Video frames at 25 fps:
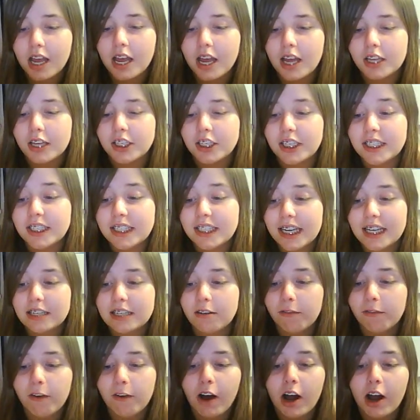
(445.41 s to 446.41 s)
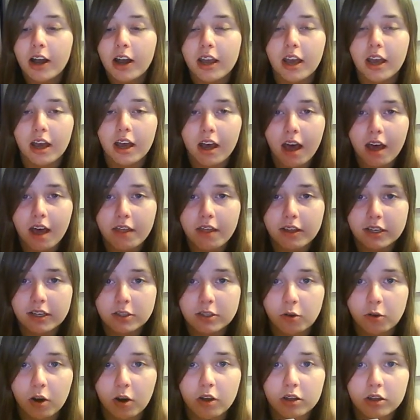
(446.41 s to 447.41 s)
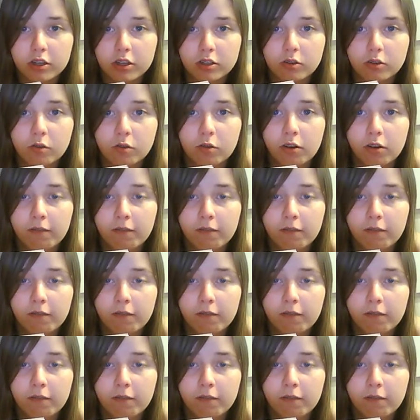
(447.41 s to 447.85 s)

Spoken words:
She sees a fire, the school